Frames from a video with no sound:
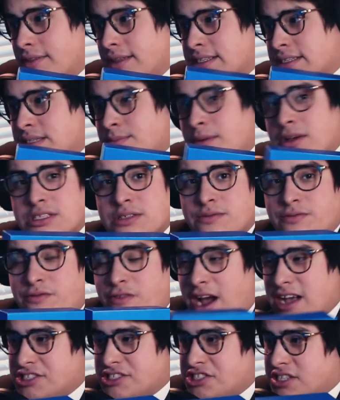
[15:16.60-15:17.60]
That smells
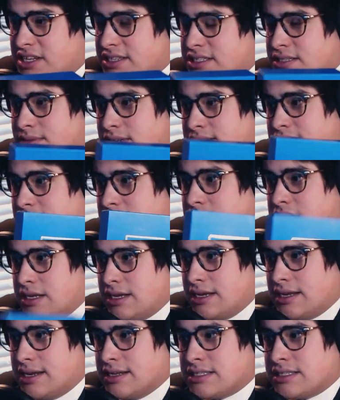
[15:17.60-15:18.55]
fresh. That smells clean.